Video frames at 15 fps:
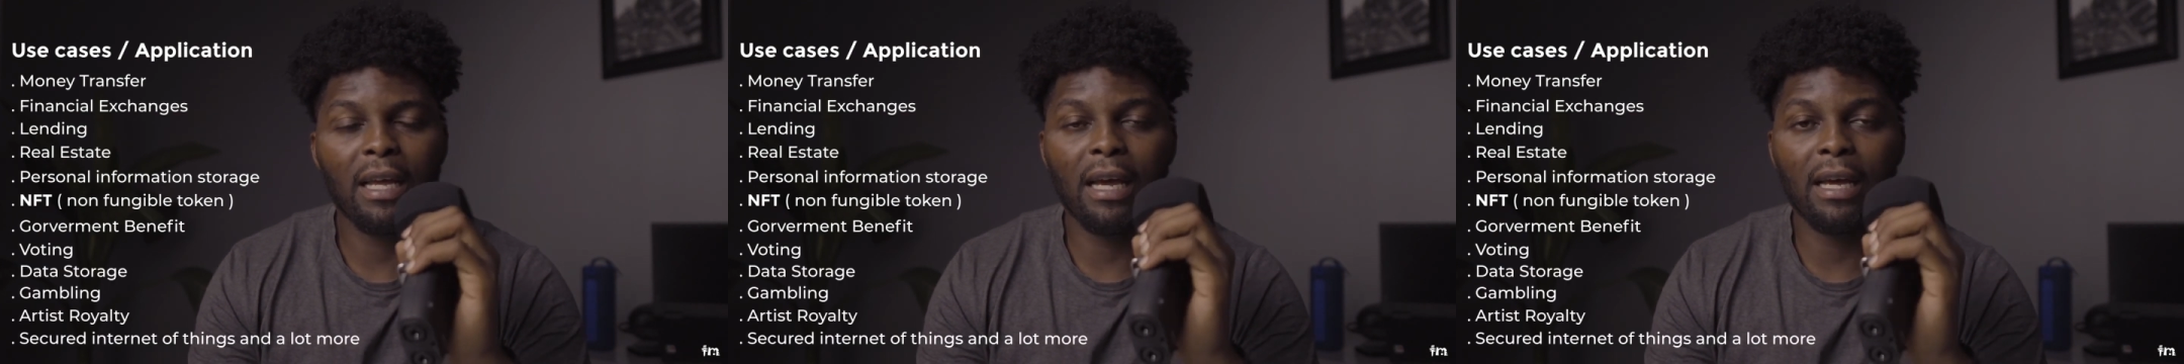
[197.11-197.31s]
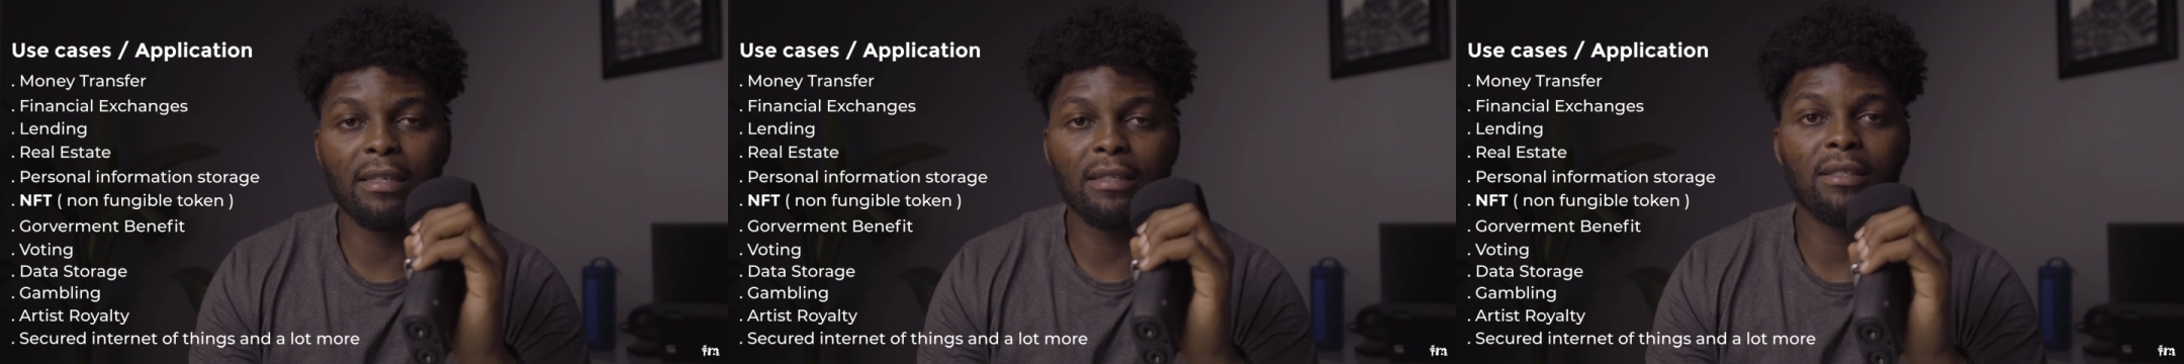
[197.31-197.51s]

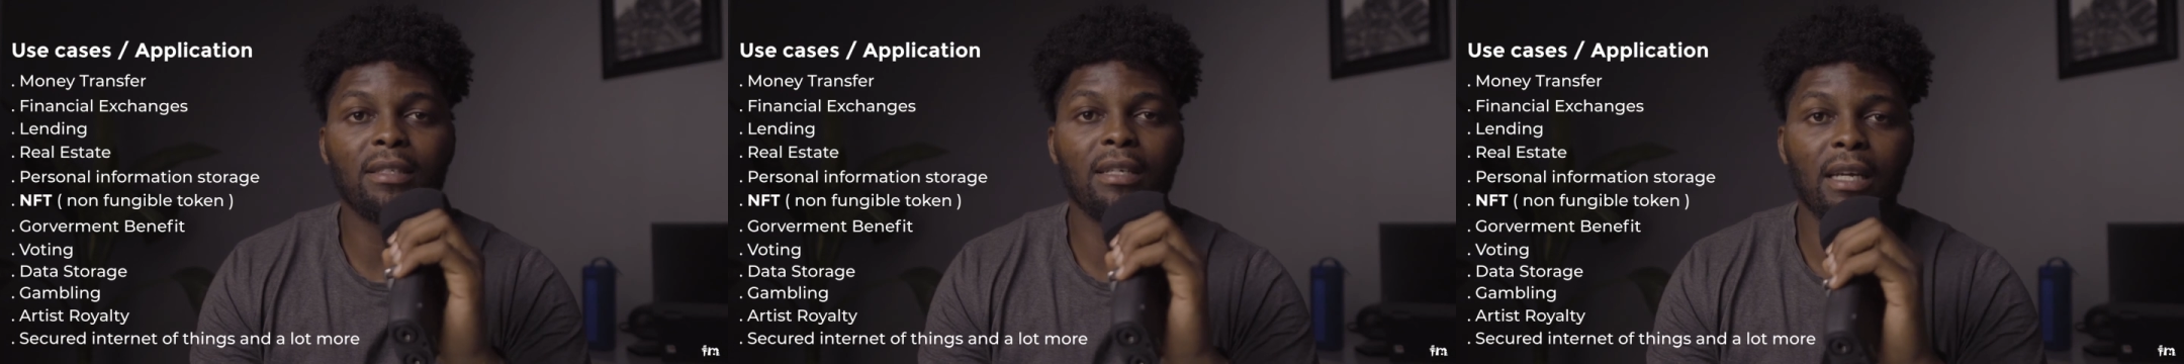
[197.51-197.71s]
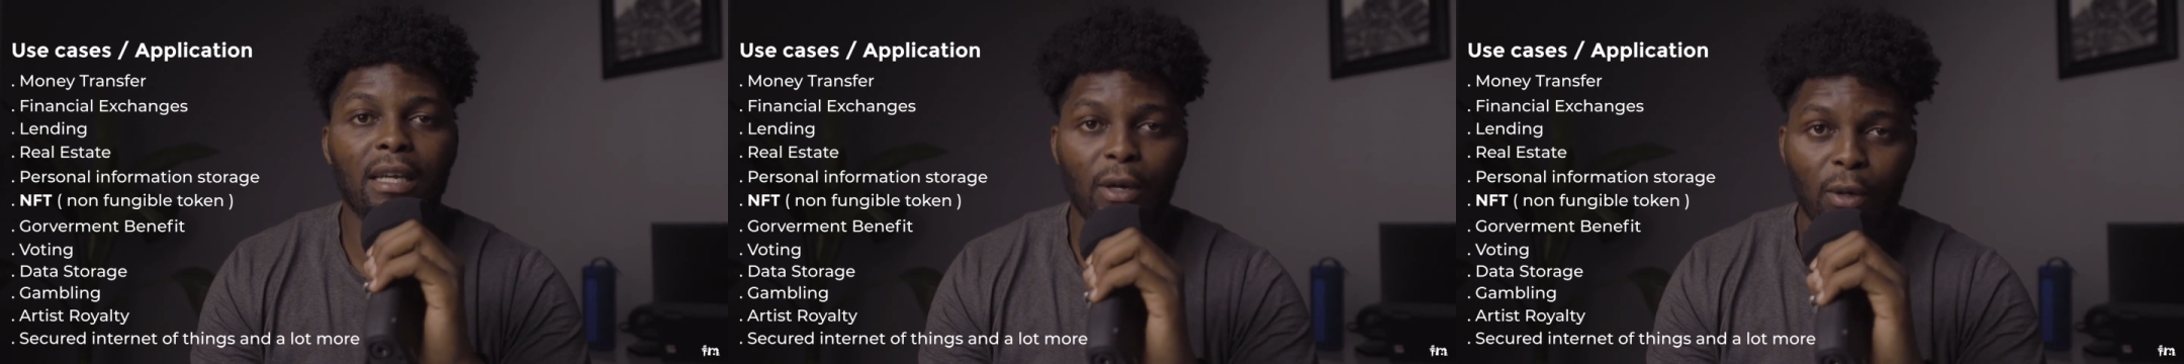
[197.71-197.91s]
and
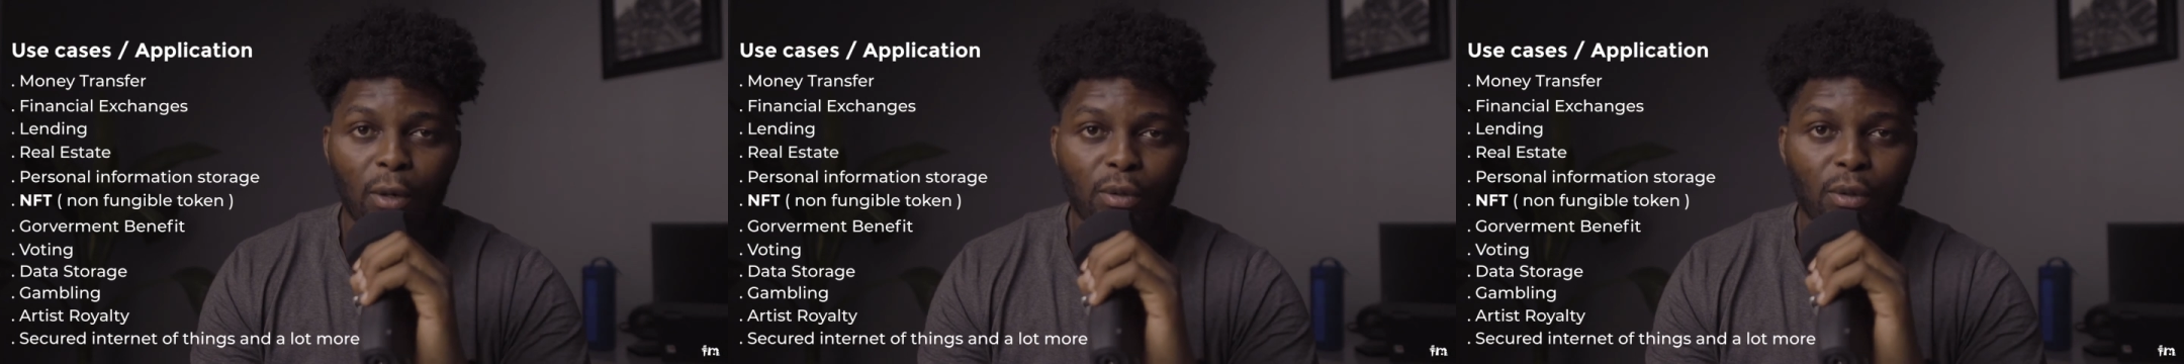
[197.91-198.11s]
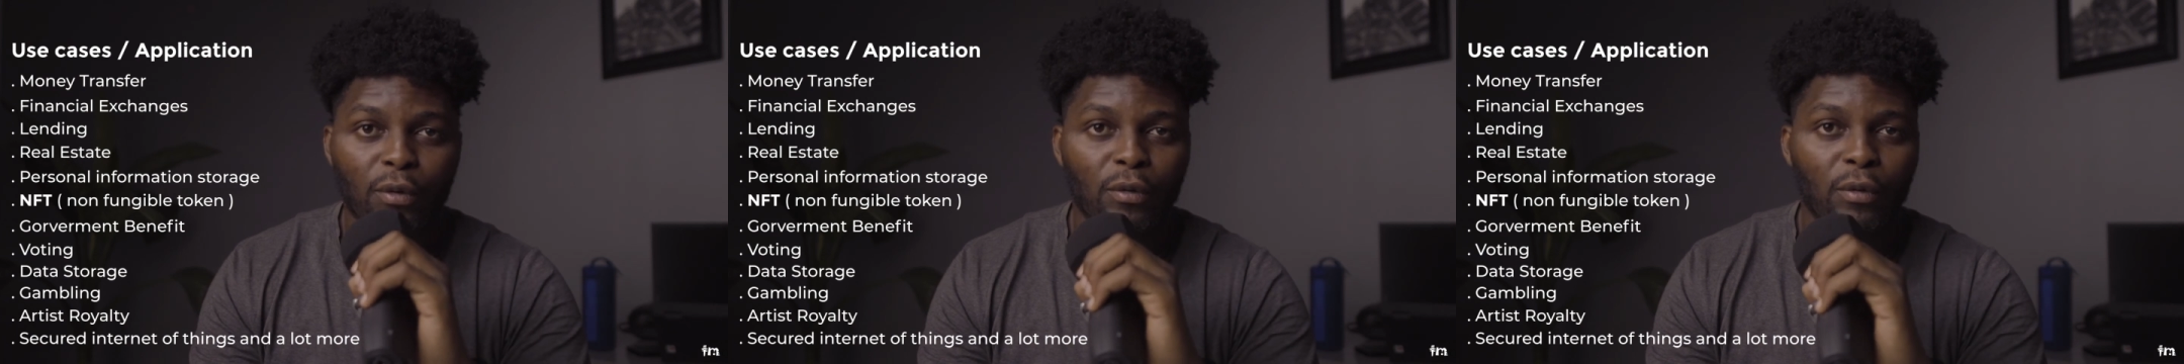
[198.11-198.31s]
a
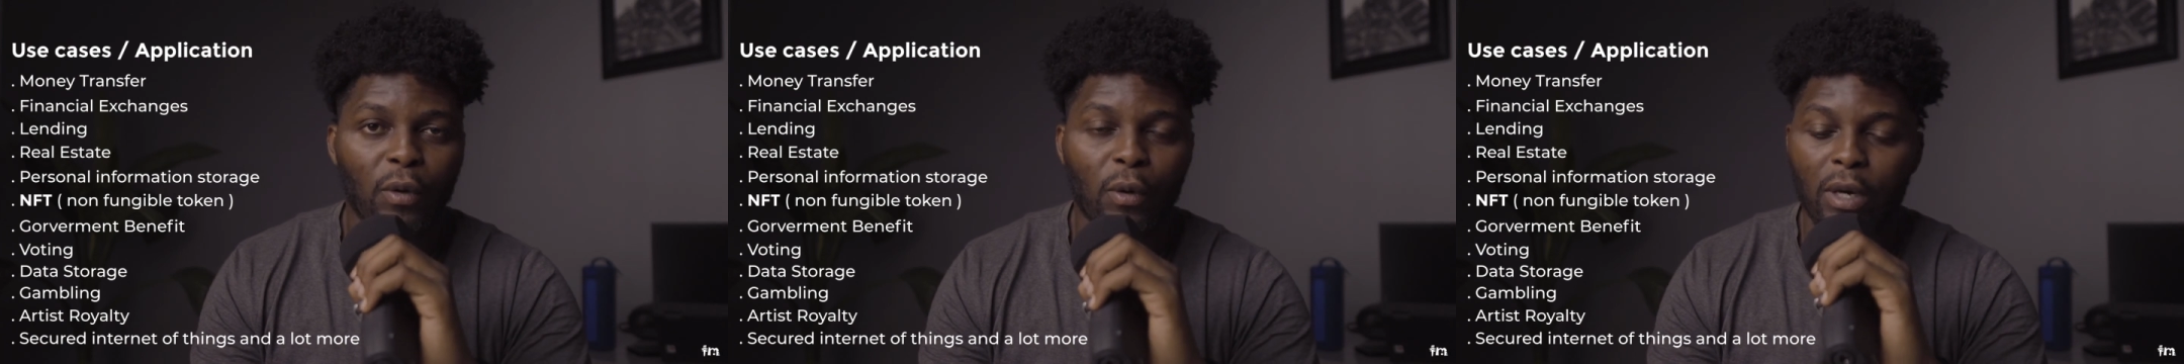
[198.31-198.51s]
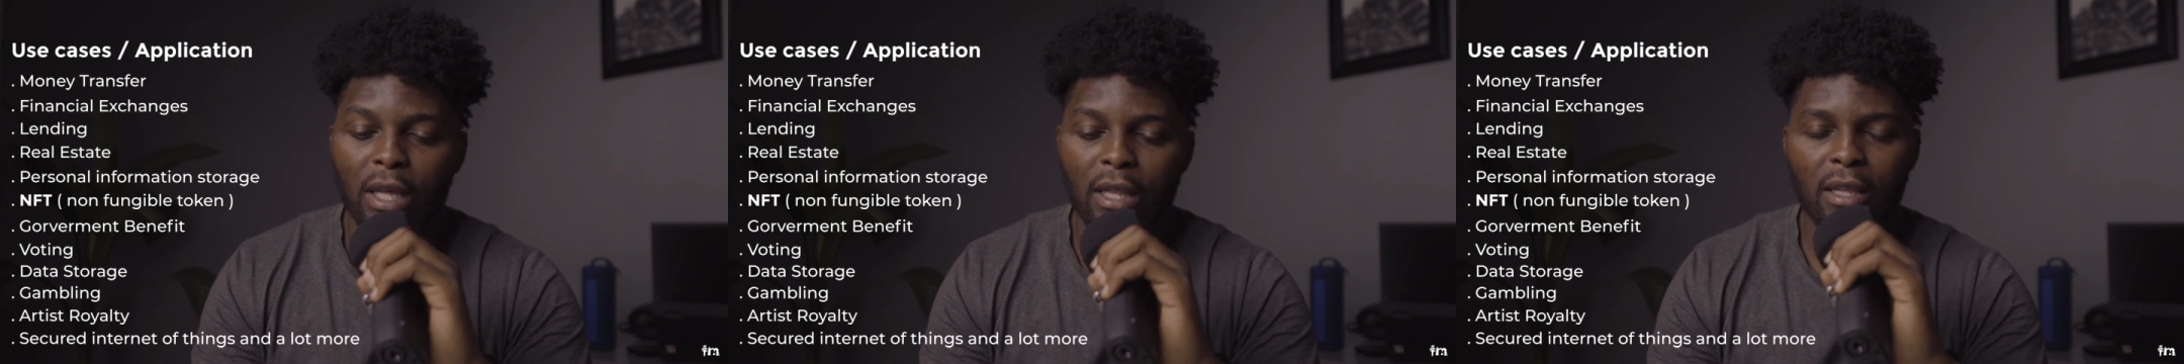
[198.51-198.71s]
lot of
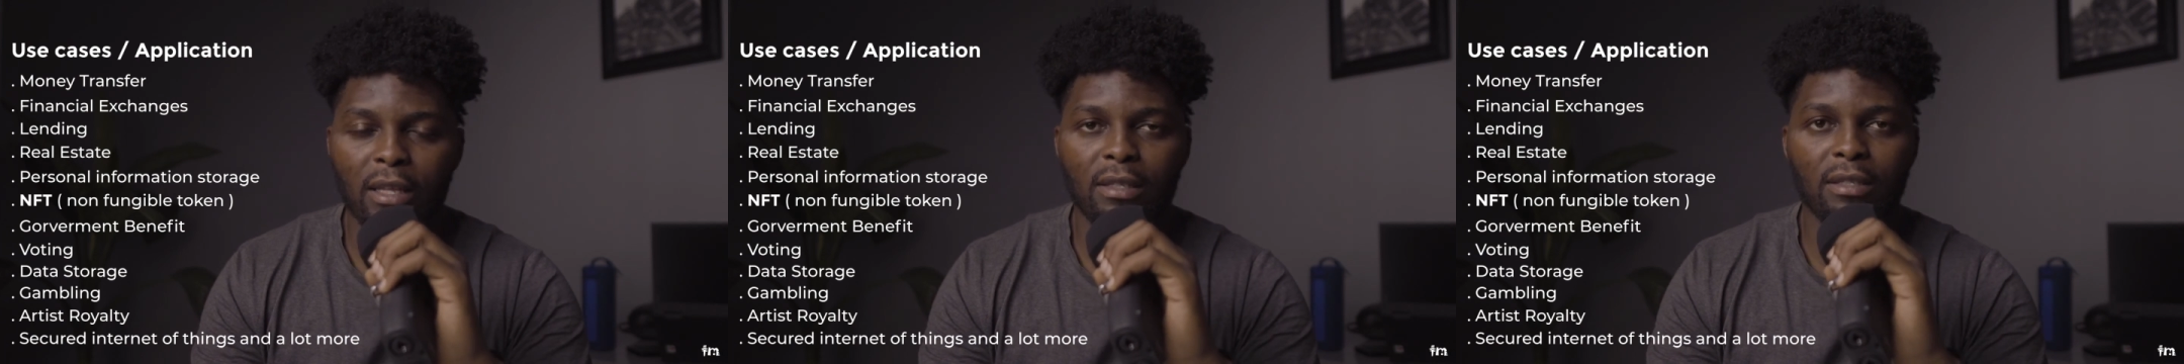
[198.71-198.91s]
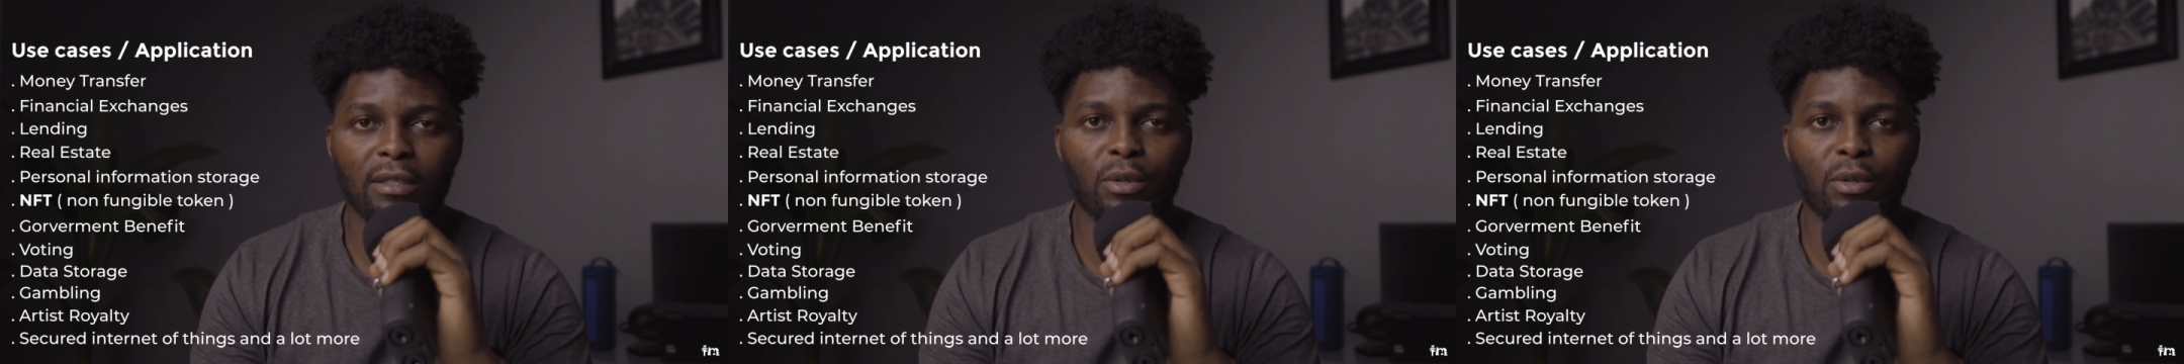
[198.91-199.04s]
other things.